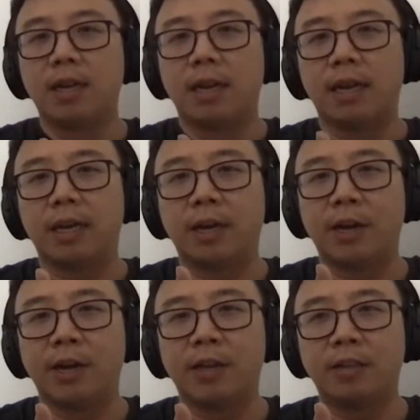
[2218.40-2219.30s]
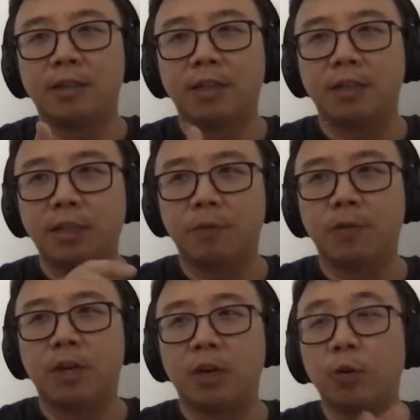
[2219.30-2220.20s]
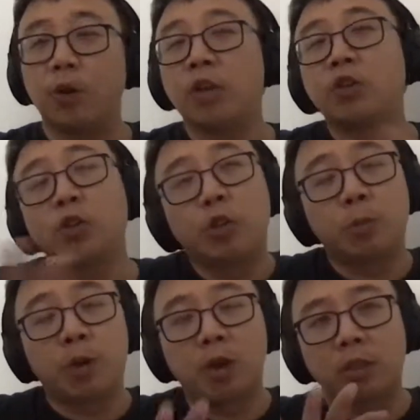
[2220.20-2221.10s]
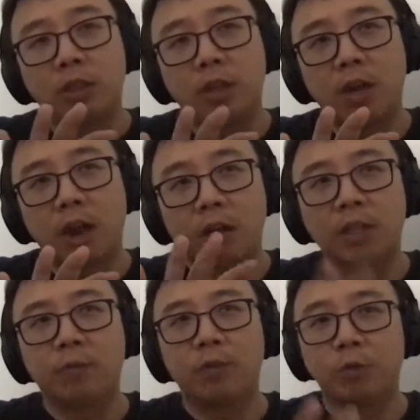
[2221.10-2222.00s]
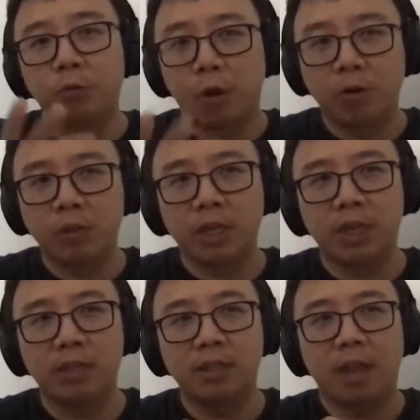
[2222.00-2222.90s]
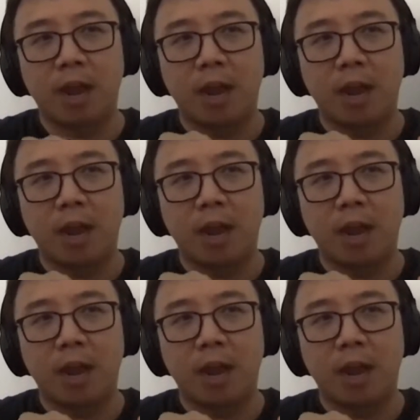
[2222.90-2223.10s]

like the relationship on different roles, and